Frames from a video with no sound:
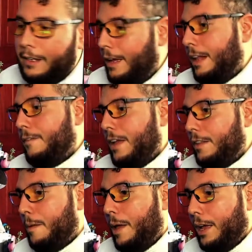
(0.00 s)
And if you
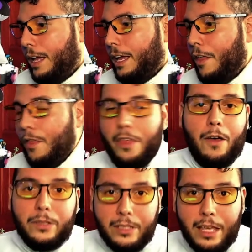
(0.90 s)
end up picking
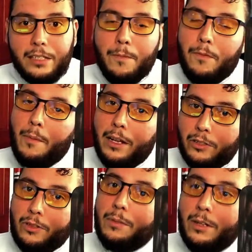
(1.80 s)
those things up from my
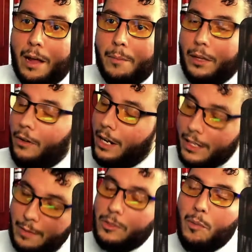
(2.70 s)
description down below, it
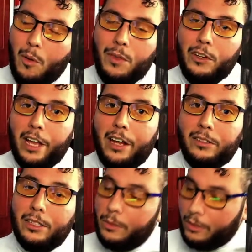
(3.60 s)
ends up supporting the channel
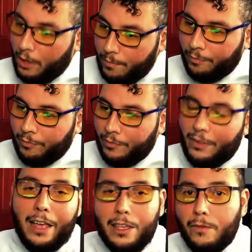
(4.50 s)
too, so
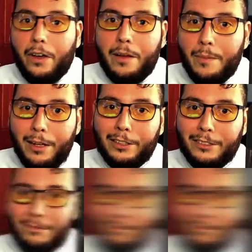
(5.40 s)
thank you very much.